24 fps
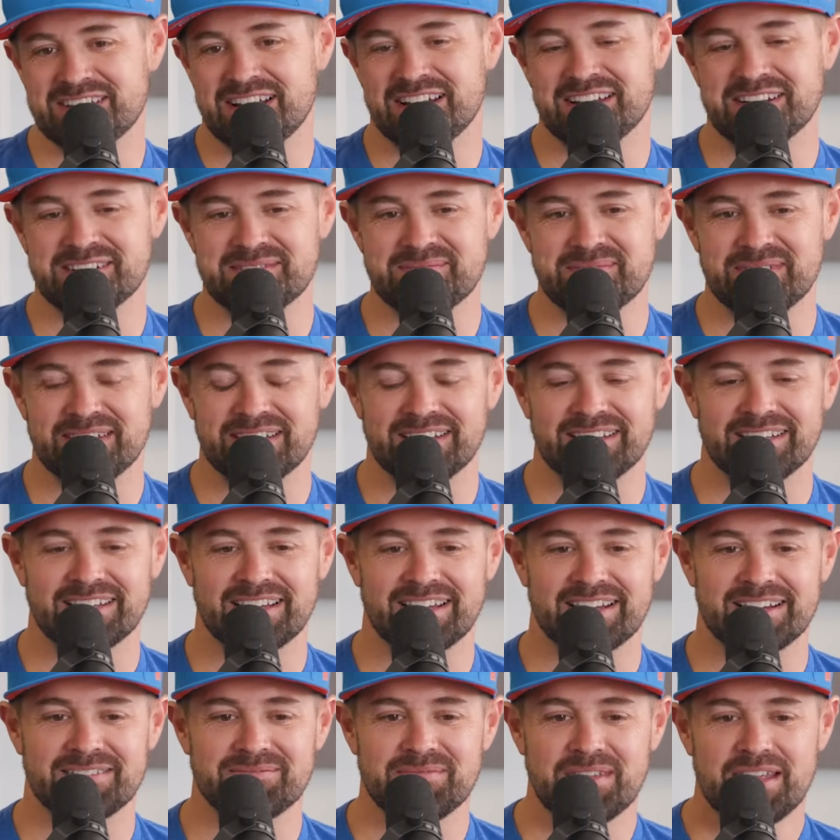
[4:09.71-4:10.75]
on them.
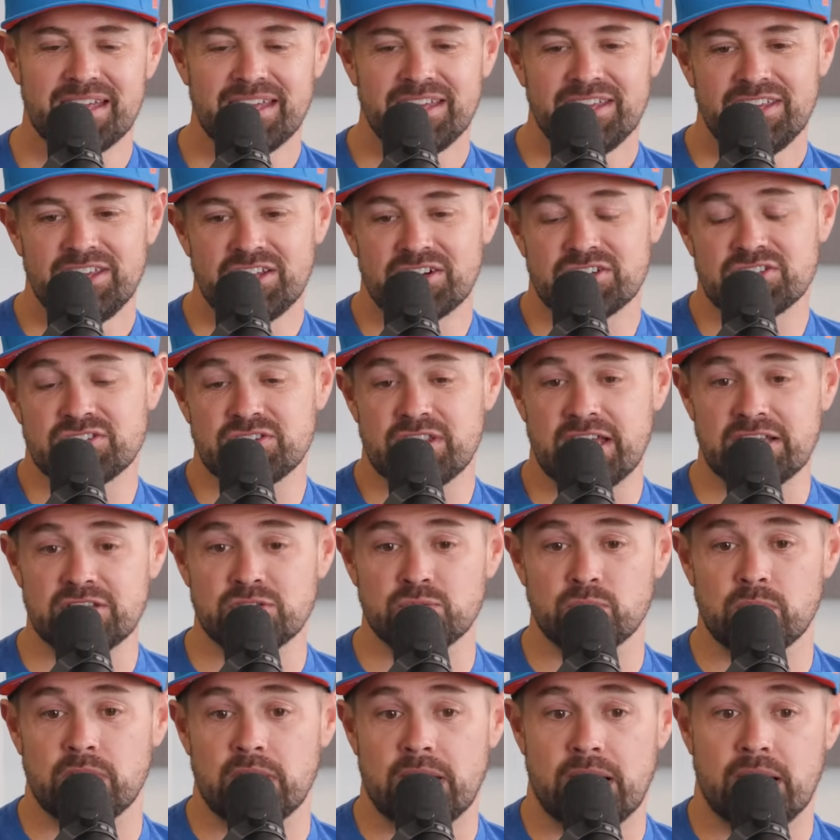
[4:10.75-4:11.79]
And, so that's
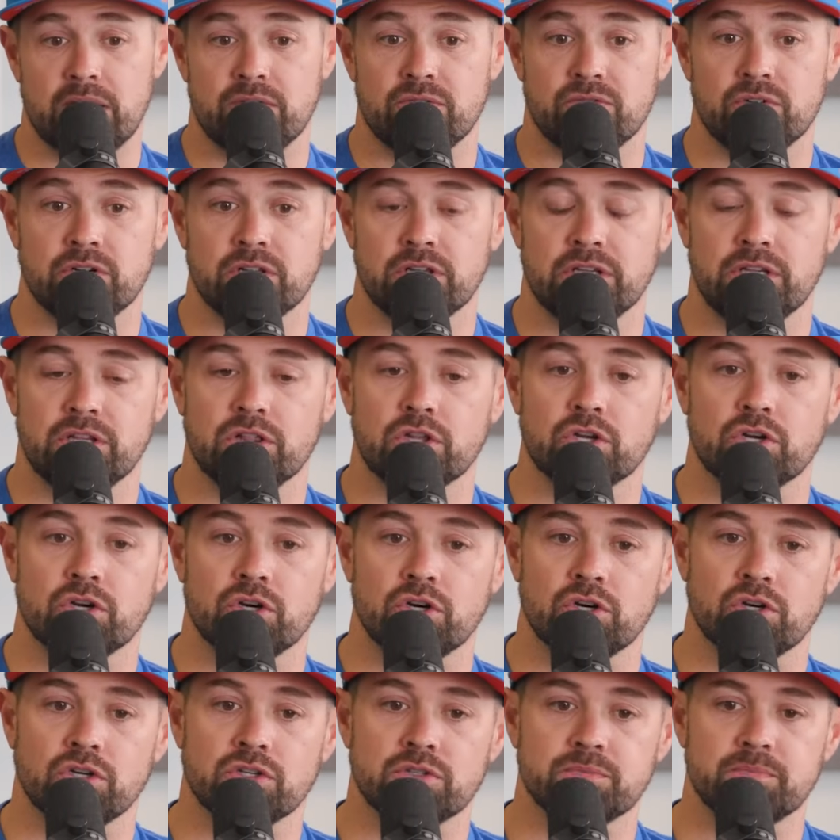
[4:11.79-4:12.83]
where I really
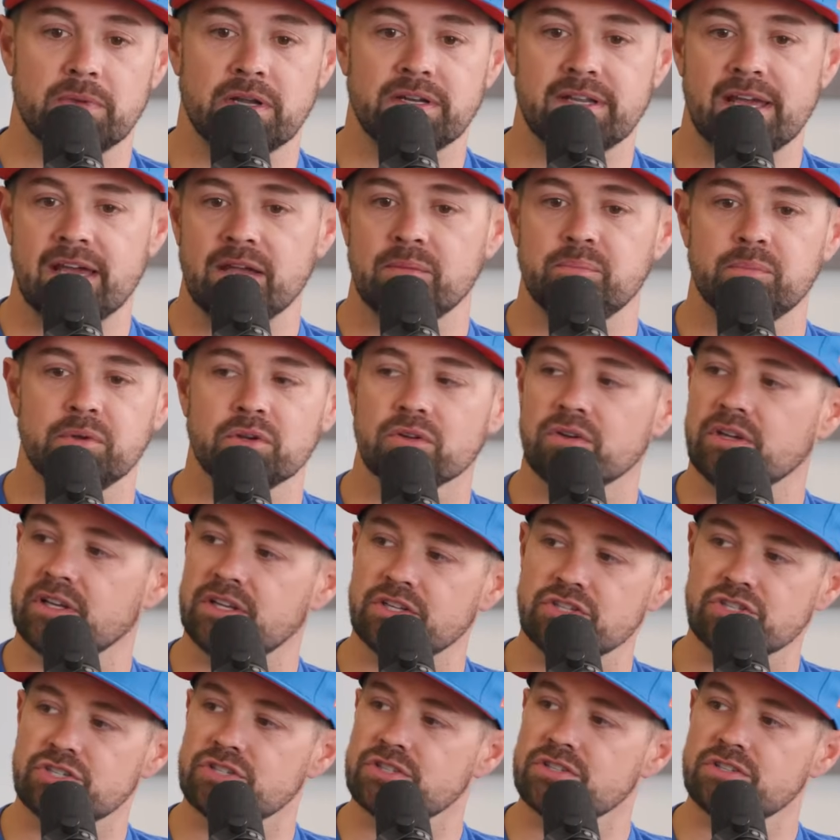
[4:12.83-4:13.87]
learned. My dad built
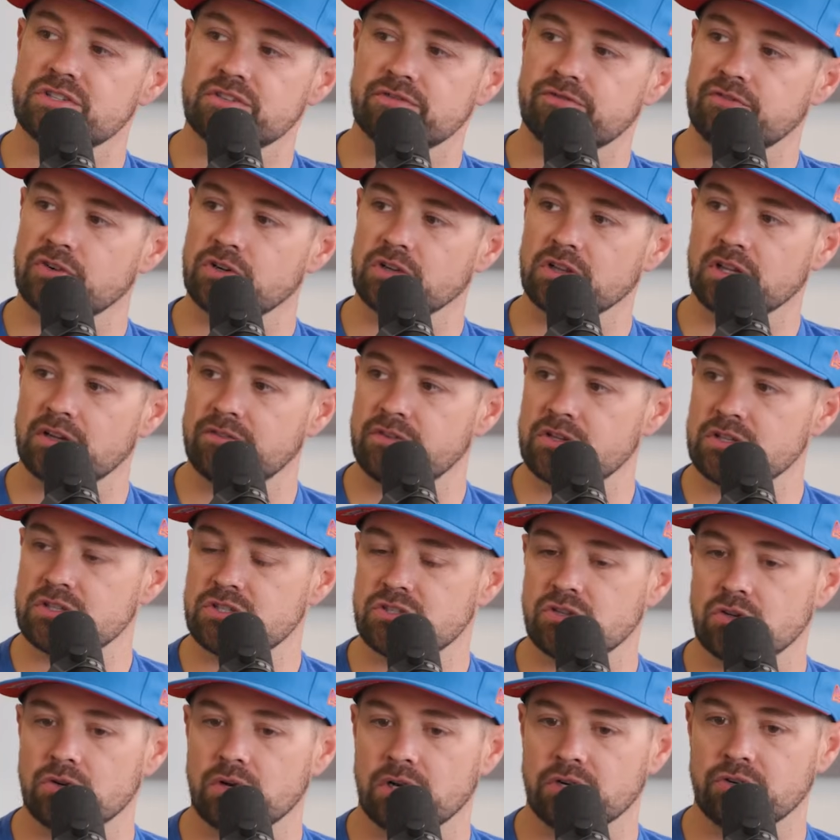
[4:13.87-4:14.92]
engines for a living.
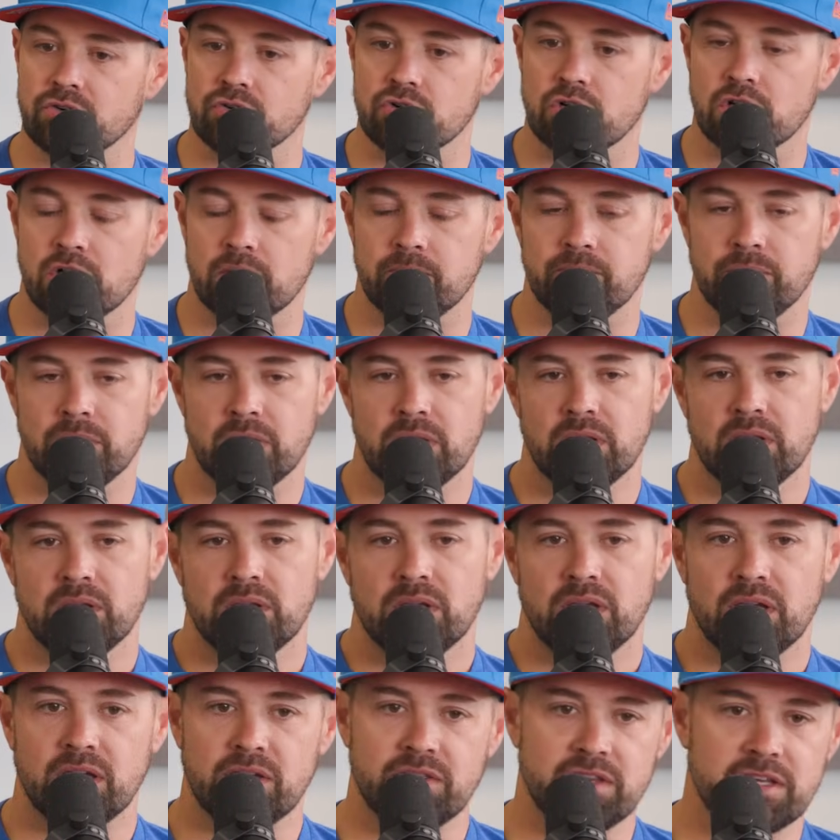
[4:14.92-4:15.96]
So I grew up
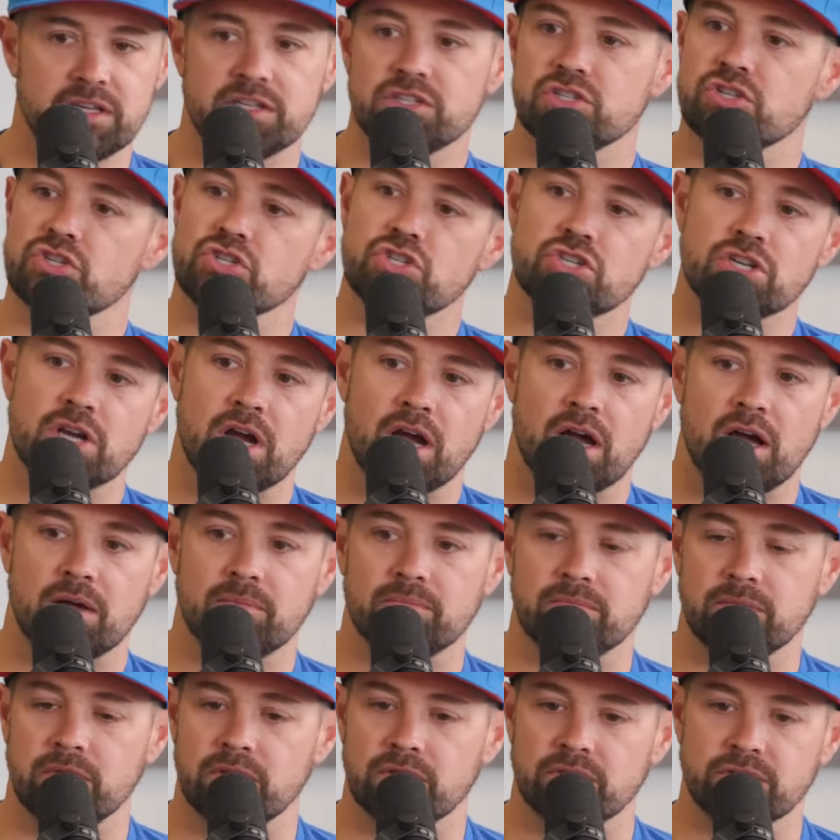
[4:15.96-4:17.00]
in the engine
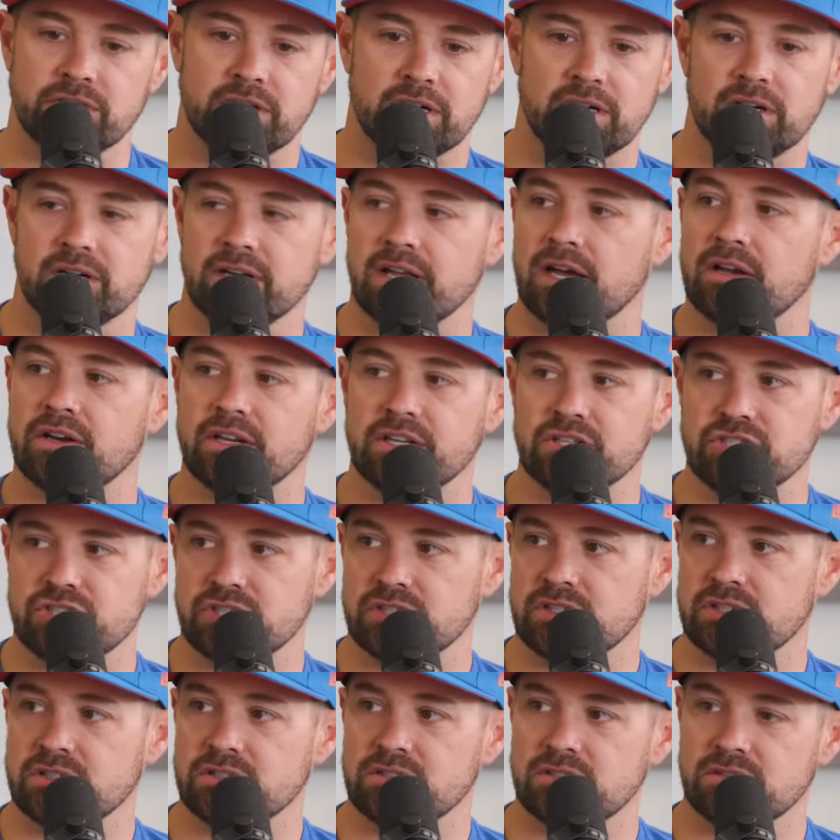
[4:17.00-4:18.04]
shop, tearing down
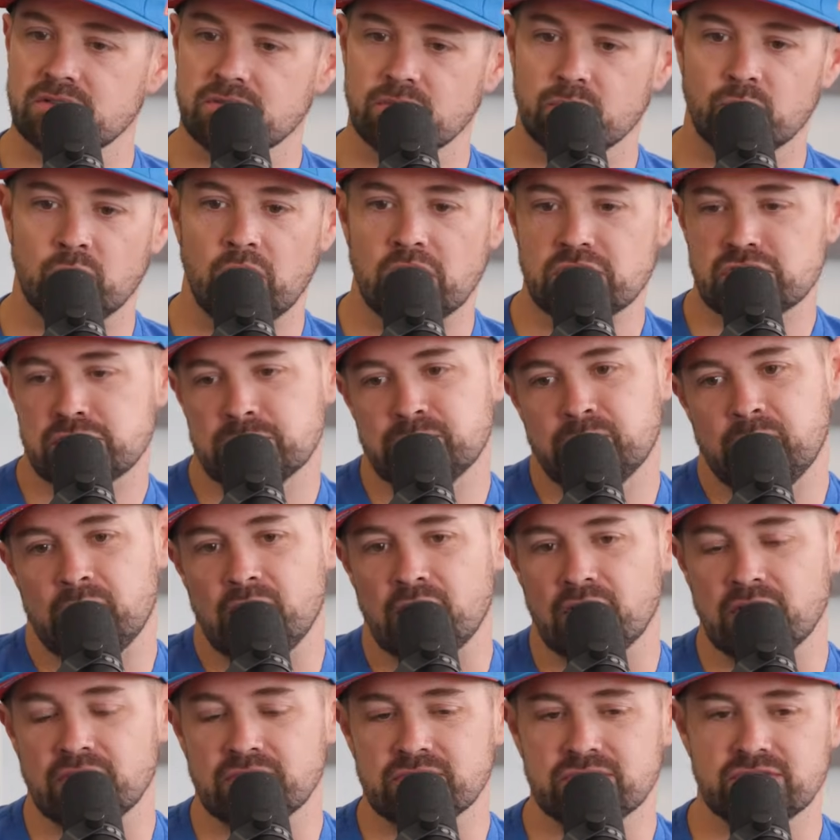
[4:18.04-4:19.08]
engines, washing
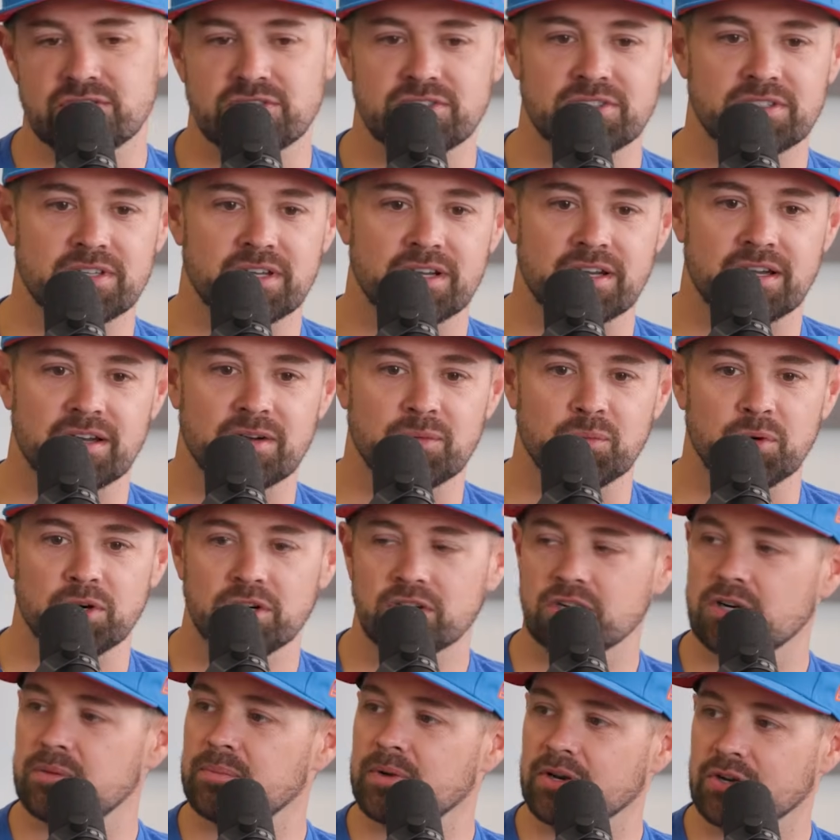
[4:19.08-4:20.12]
parts,
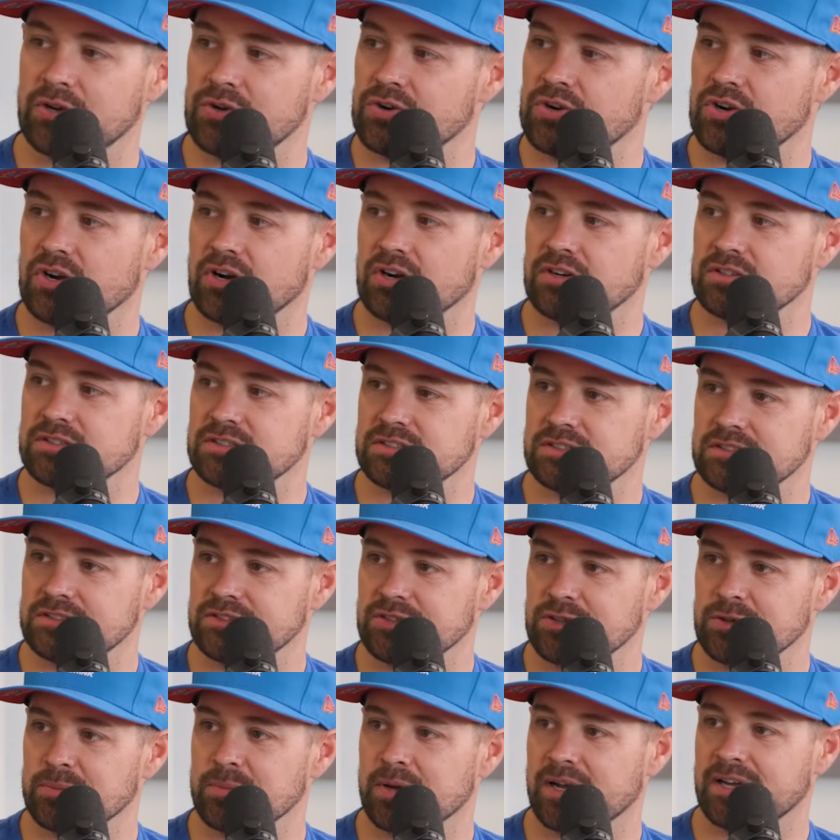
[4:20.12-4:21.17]
working on my go-karts and
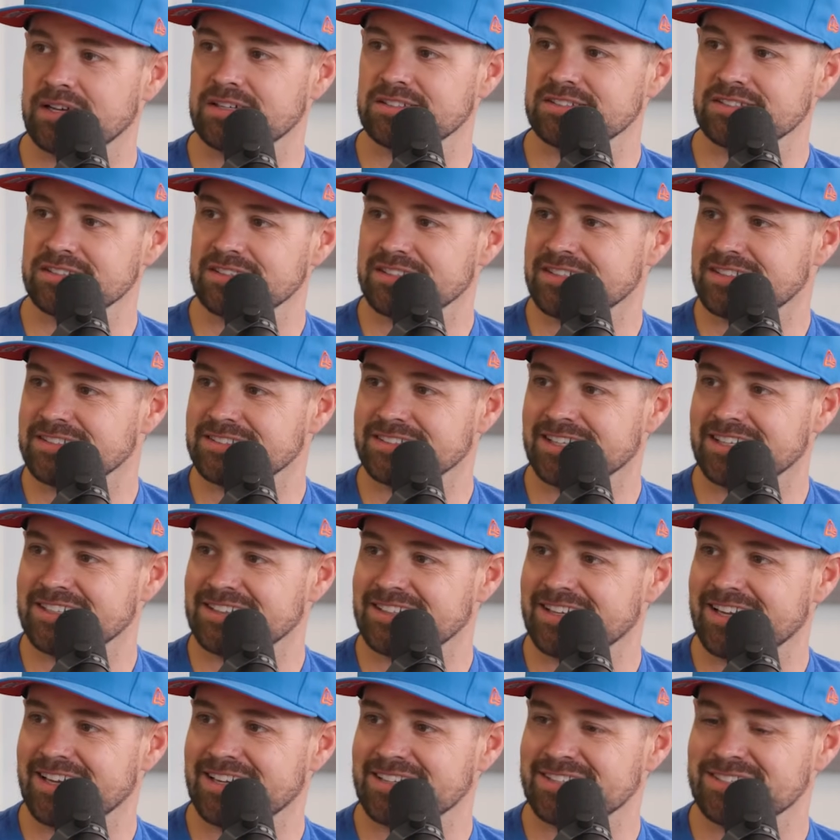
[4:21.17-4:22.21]
dirt bikes and things like
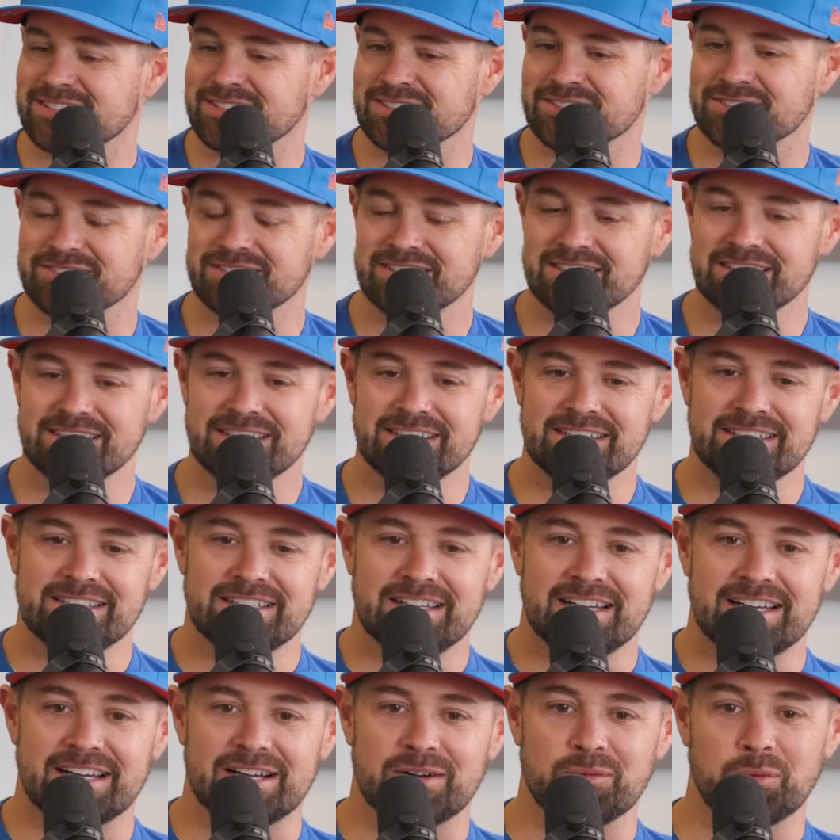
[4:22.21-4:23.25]
that. So
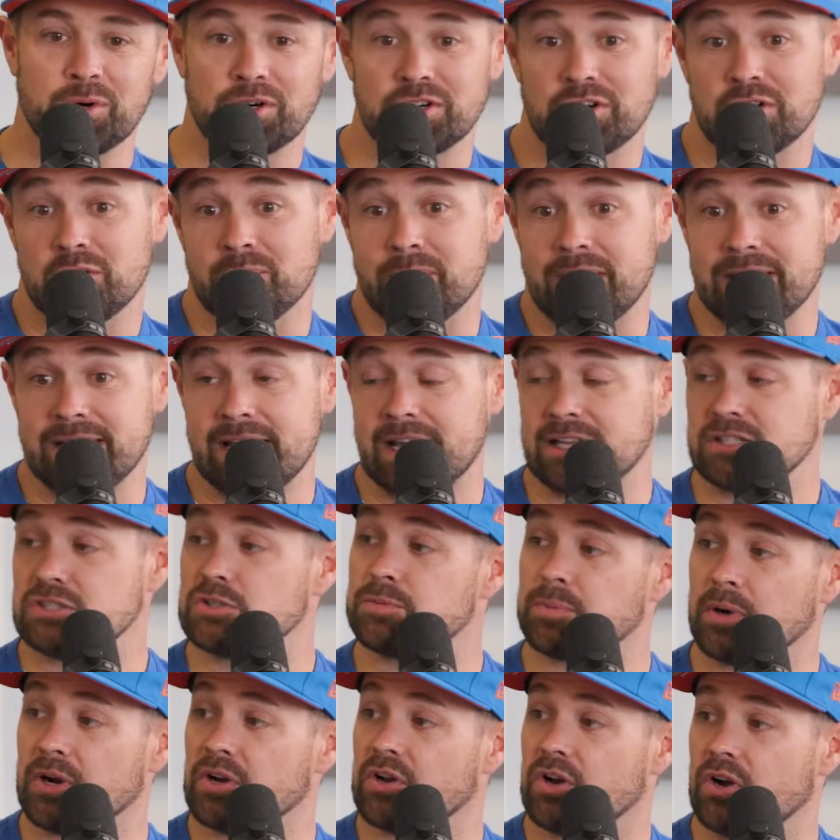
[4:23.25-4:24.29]
working on my dad's
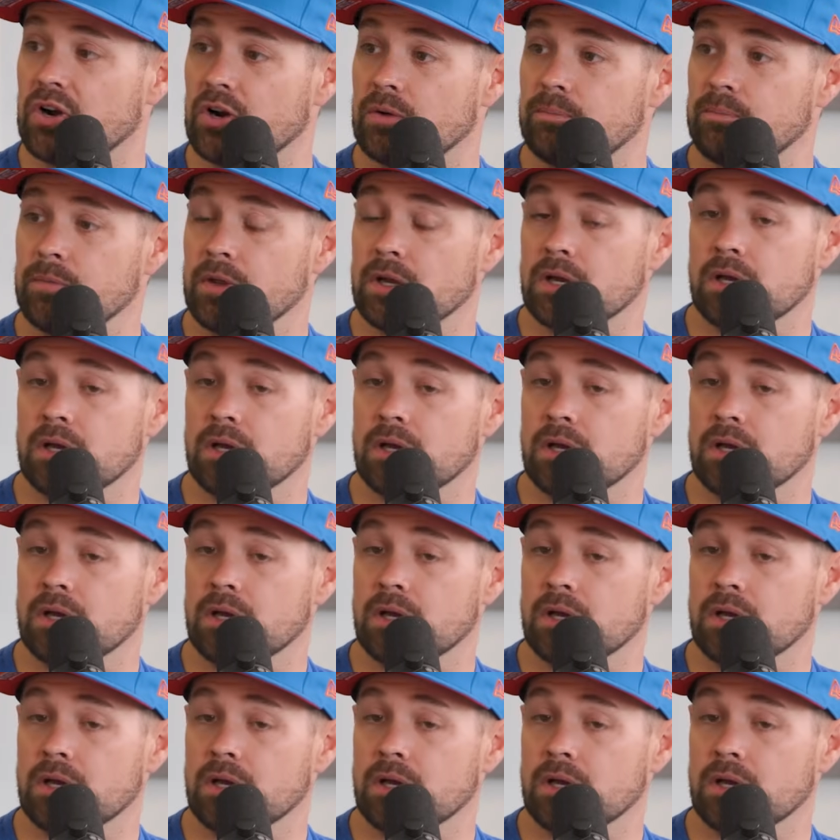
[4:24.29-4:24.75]
sprint car.